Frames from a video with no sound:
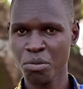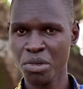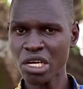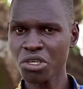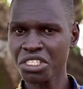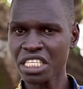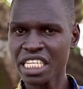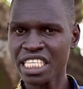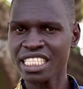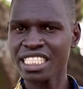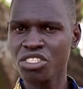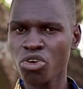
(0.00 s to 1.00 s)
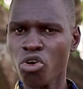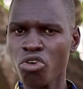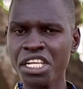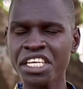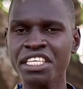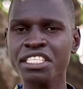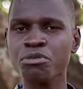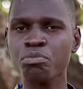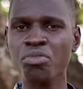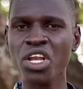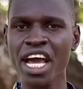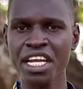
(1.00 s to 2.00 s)
because it is only His
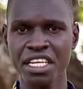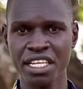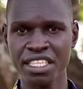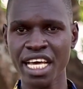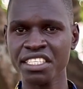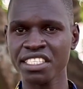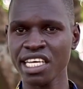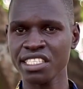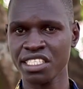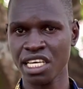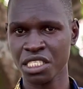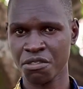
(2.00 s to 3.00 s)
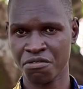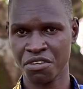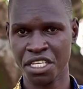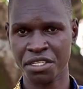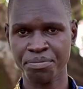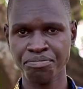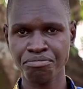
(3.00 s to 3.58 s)
blood that sets us free.